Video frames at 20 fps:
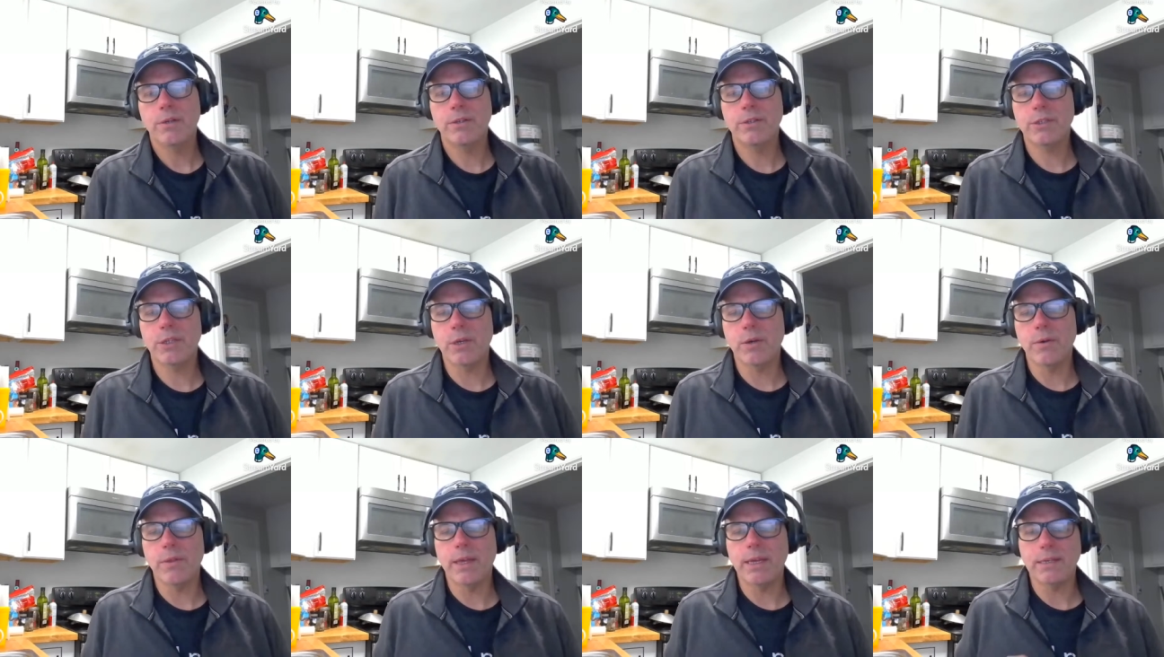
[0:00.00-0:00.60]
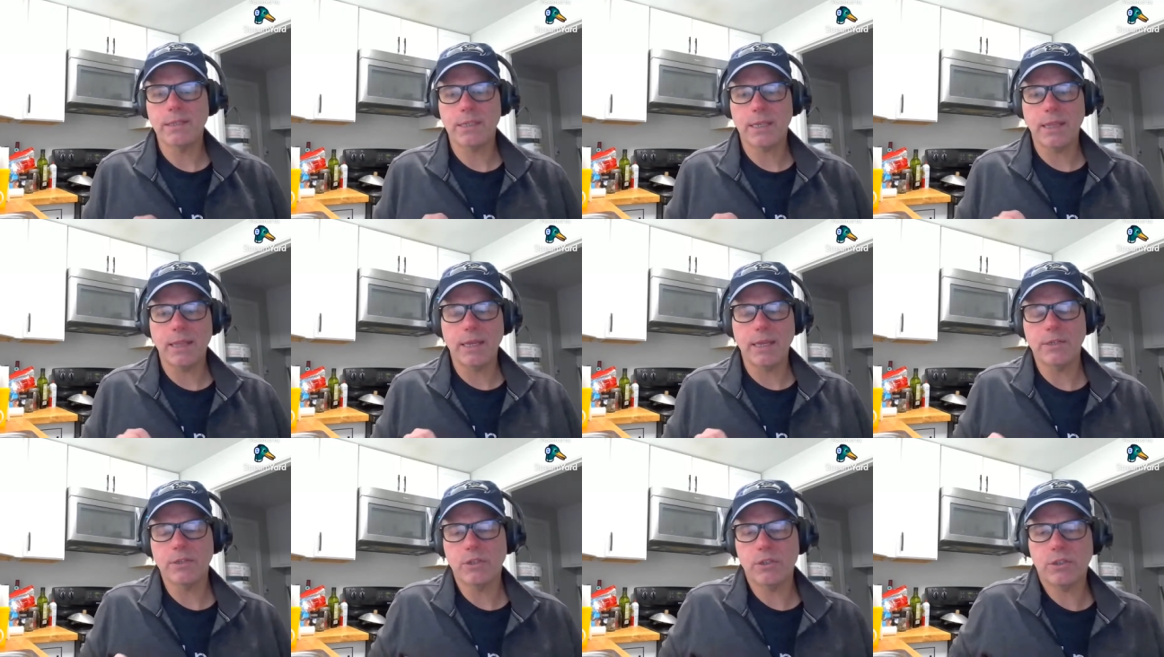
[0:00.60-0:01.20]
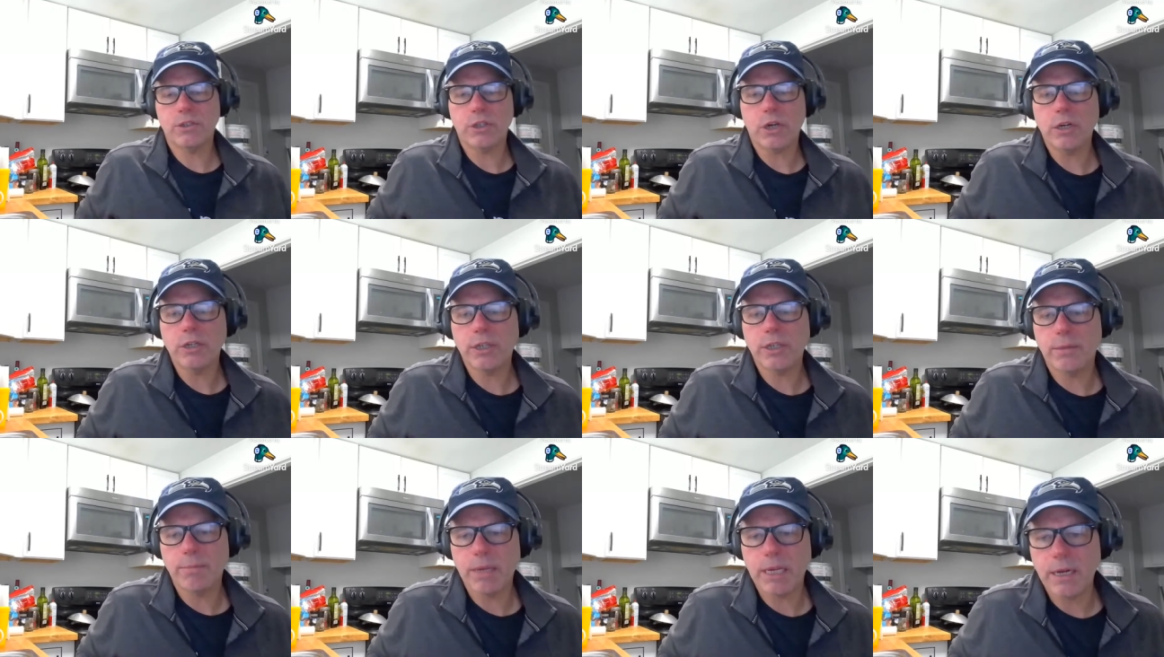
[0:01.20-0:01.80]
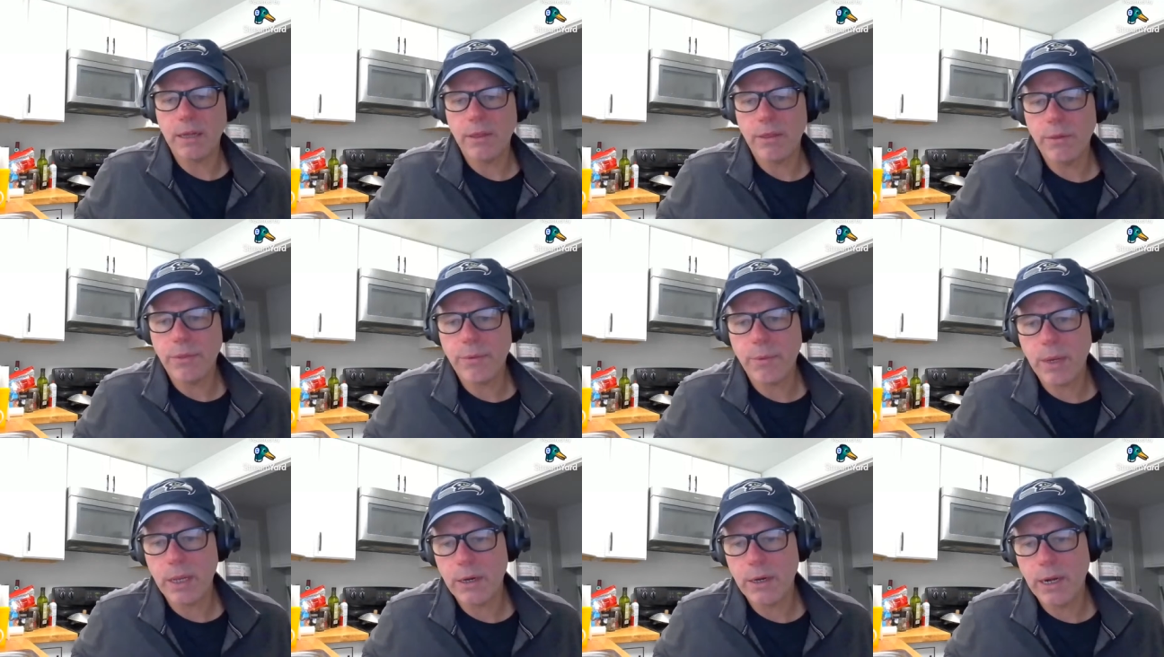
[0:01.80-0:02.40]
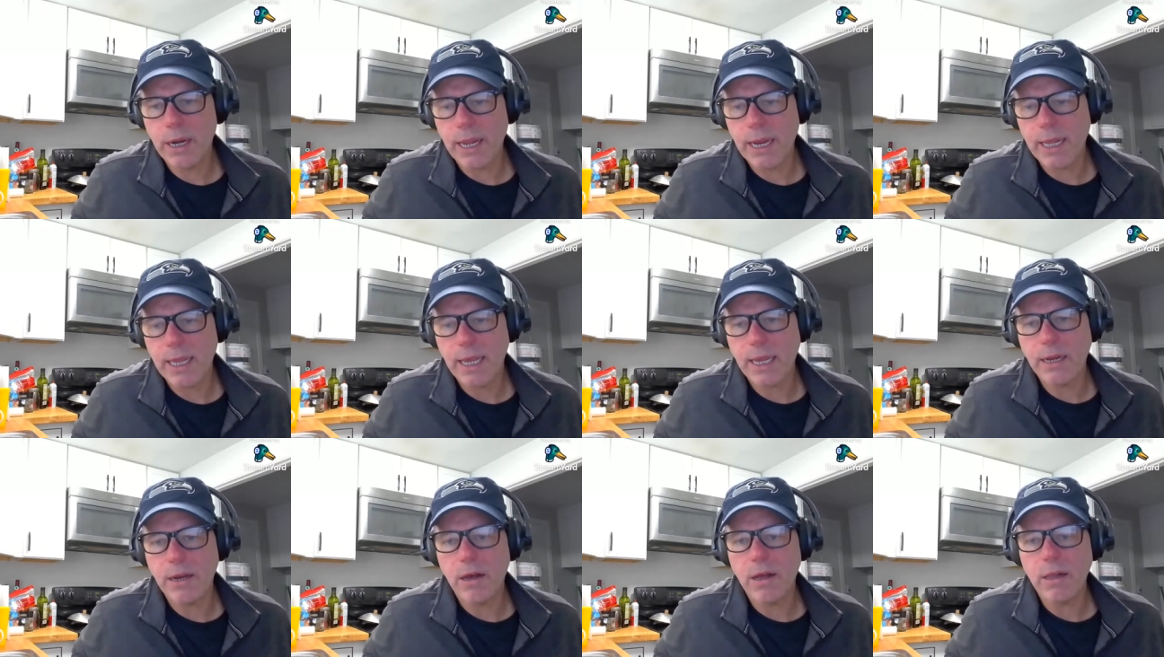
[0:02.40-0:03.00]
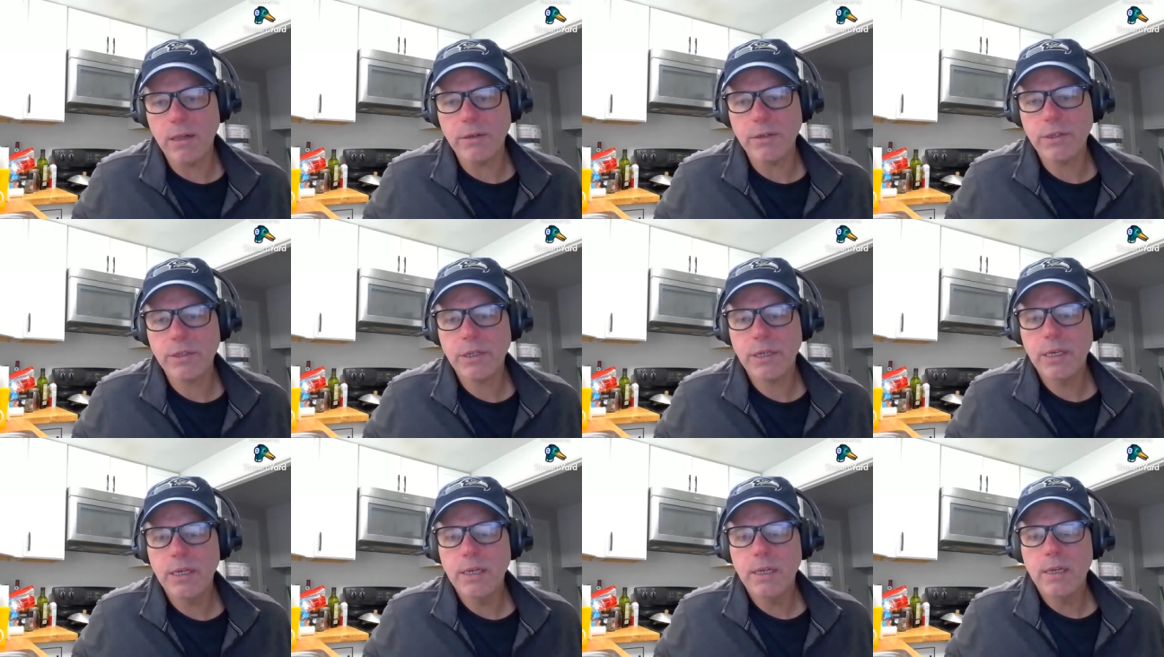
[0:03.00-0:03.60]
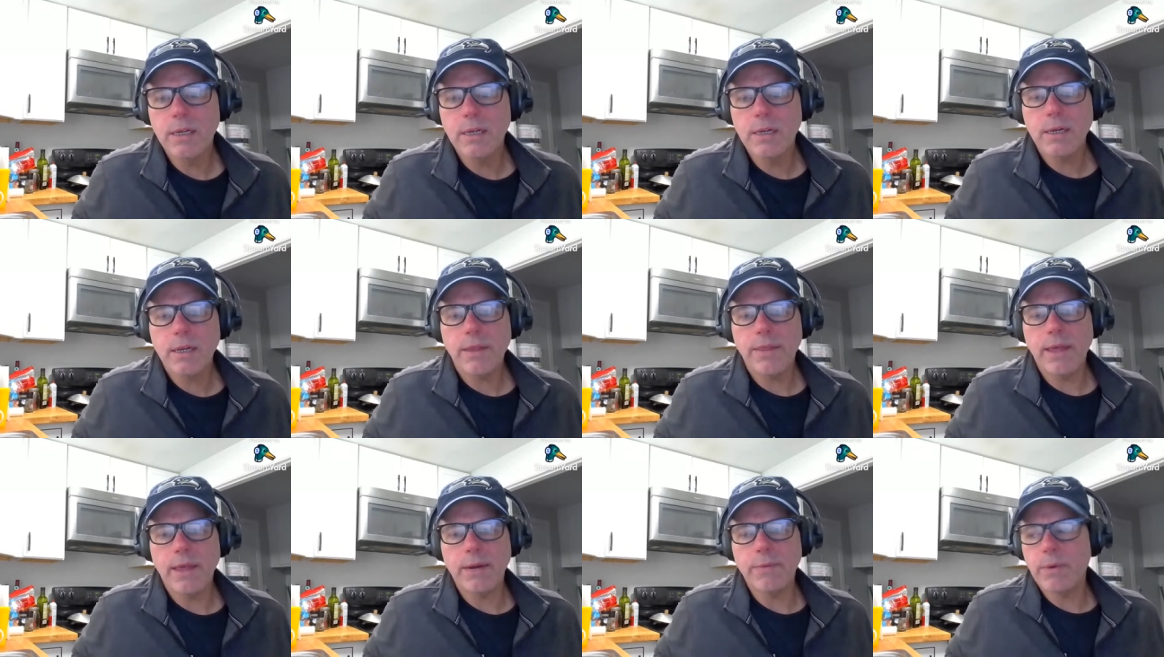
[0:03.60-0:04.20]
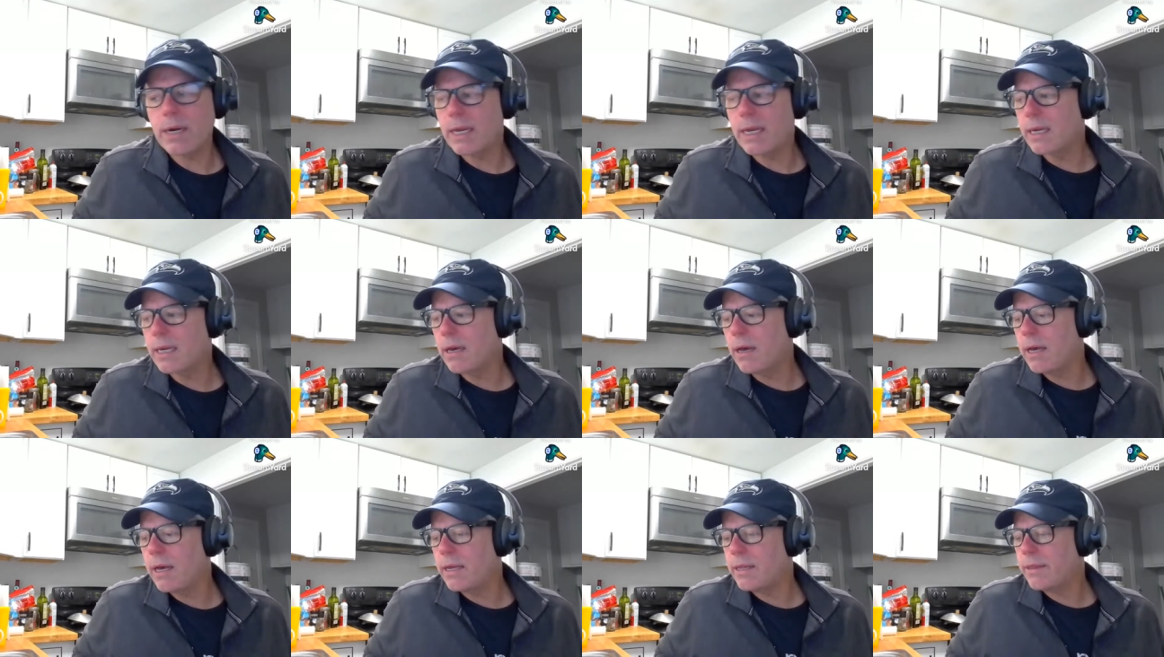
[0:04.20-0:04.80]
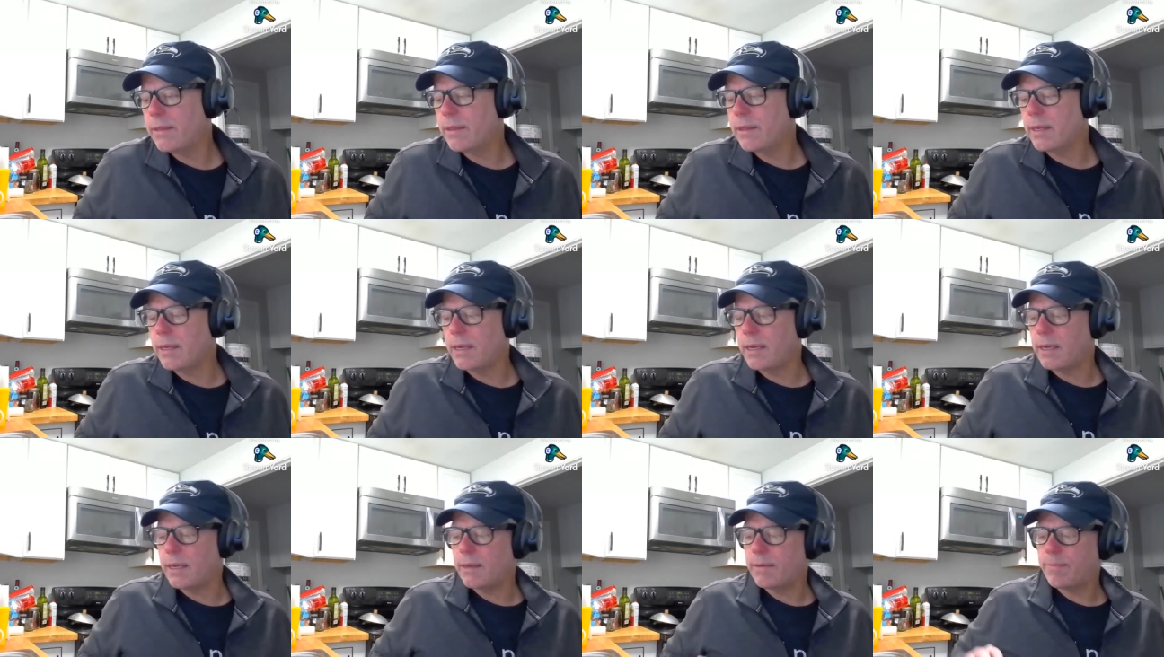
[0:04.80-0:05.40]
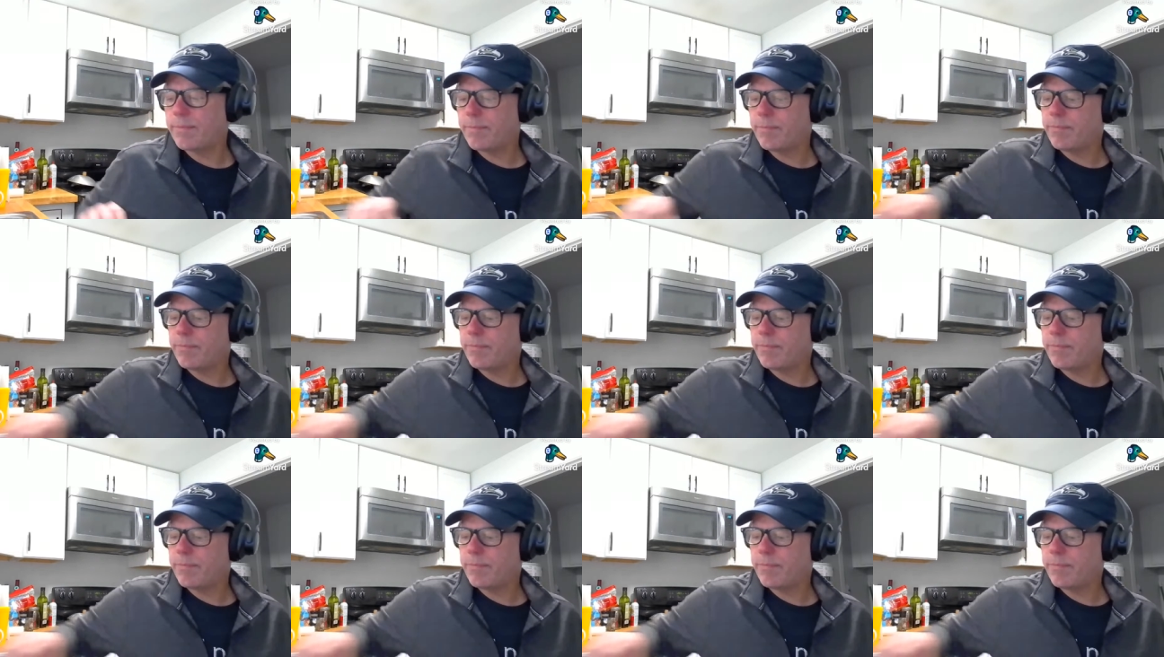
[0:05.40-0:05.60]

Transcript: So they said they're charging me another $388. Then when I got the